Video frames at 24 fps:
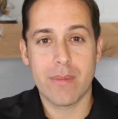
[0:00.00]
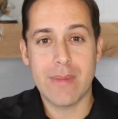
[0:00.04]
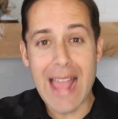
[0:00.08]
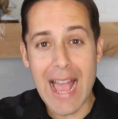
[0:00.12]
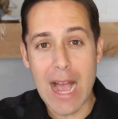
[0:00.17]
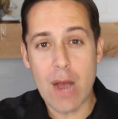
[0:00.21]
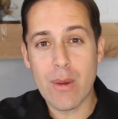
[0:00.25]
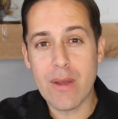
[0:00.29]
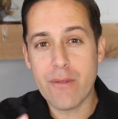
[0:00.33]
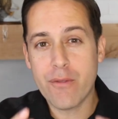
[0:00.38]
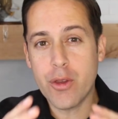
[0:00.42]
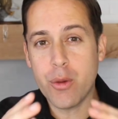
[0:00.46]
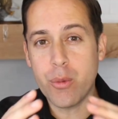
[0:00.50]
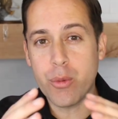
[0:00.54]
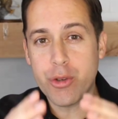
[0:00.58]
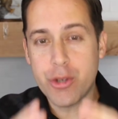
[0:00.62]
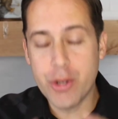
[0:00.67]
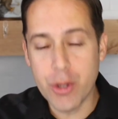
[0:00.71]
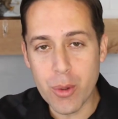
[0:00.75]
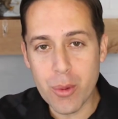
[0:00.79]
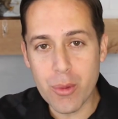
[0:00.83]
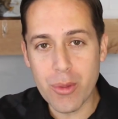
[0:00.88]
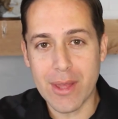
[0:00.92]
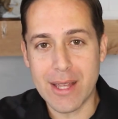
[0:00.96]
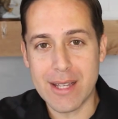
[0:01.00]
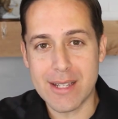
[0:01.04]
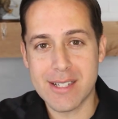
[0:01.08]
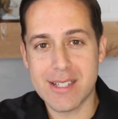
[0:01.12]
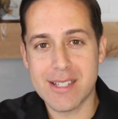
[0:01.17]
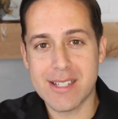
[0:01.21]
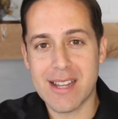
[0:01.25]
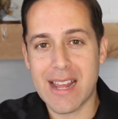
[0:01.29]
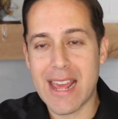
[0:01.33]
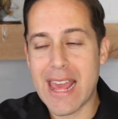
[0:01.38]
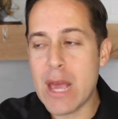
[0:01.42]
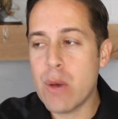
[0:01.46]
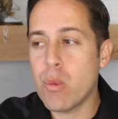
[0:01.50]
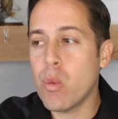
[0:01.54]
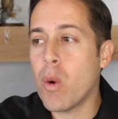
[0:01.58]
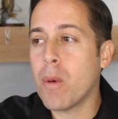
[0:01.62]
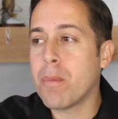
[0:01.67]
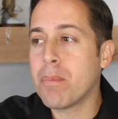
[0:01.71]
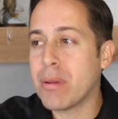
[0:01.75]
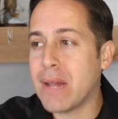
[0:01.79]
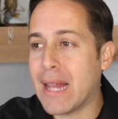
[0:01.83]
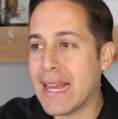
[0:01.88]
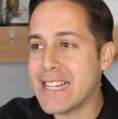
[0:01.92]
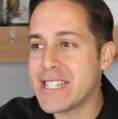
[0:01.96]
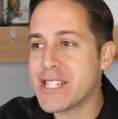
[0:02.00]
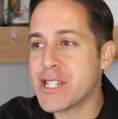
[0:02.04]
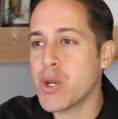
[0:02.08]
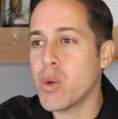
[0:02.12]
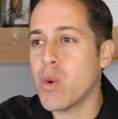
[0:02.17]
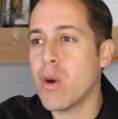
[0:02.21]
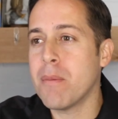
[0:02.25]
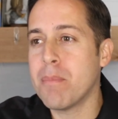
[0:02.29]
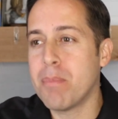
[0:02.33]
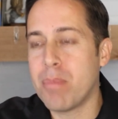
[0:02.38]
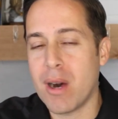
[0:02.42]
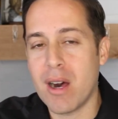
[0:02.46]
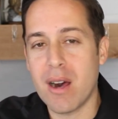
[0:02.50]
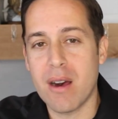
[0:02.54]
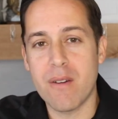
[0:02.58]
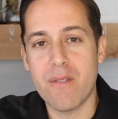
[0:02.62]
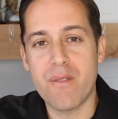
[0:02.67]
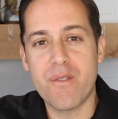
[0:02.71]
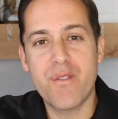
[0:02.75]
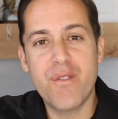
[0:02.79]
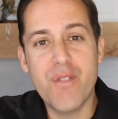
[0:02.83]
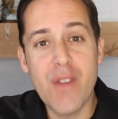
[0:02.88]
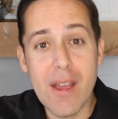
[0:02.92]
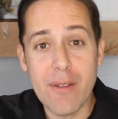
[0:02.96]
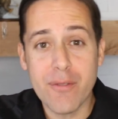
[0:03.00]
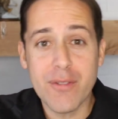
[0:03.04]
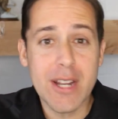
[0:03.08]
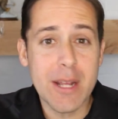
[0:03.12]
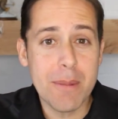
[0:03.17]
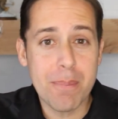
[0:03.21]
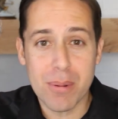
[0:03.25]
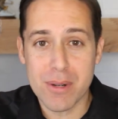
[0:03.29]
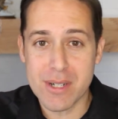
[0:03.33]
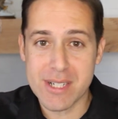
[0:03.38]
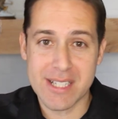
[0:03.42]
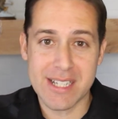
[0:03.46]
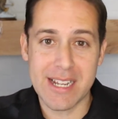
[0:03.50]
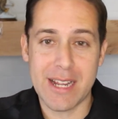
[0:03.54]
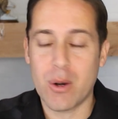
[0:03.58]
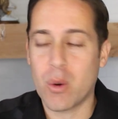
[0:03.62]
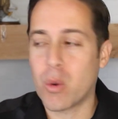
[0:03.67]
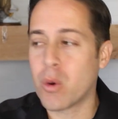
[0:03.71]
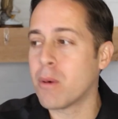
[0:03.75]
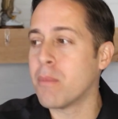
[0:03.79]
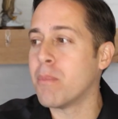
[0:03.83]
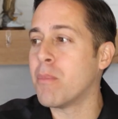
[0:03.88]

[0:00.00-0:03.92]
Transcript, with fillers: Now, if you do this, it will place you above fifty percent or